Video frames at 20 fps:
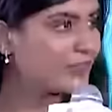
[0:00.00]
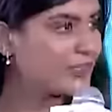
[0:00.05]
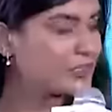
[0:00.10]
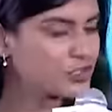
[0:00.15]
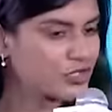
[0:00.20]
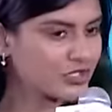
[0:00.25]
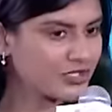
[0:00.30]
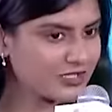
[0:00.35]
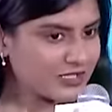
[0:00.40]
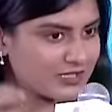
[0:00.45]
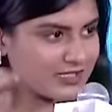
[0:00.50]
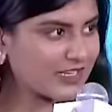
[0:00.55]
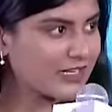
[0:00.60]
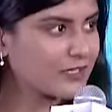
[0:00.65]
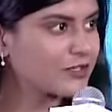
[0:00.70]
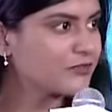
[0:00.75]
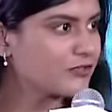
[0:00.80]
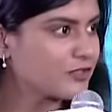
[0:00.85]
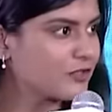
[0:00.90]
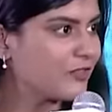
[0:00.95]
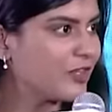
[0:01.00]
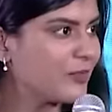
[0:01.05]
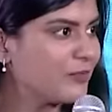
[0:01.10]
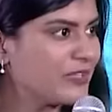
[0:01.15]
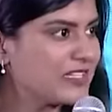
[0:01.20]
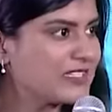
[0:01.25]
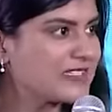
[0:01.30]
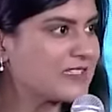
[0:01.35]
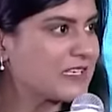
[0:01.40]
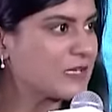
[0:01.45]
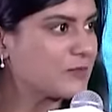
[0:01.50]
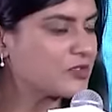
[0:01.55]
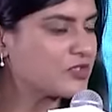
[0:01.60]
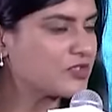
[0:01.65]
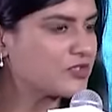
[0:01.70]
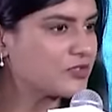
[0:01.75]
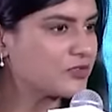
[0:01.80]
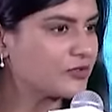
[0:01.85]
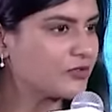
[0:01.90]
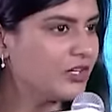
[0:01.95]
ensured this kind of development seeps
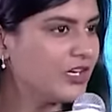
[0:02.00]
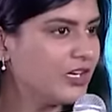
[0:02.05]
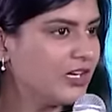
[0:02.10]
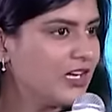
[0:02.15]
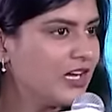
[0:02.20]
through.